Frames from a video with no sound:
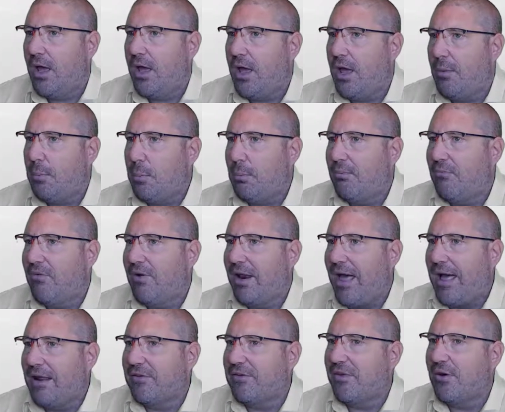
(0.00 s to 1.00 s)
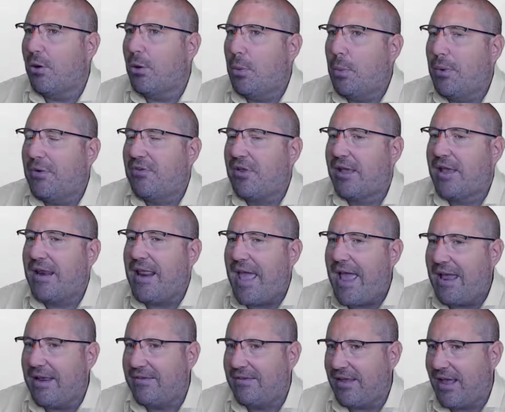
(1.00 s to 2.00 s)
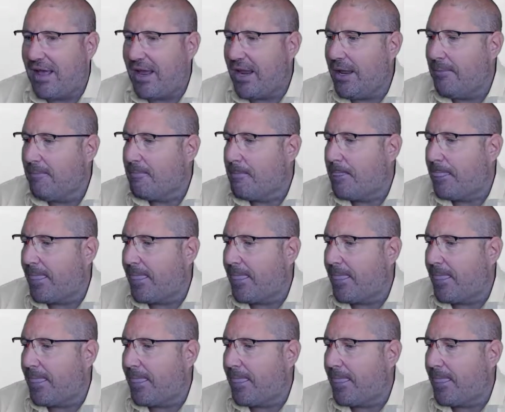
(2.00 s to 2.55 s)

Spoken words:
answer almost like an essay,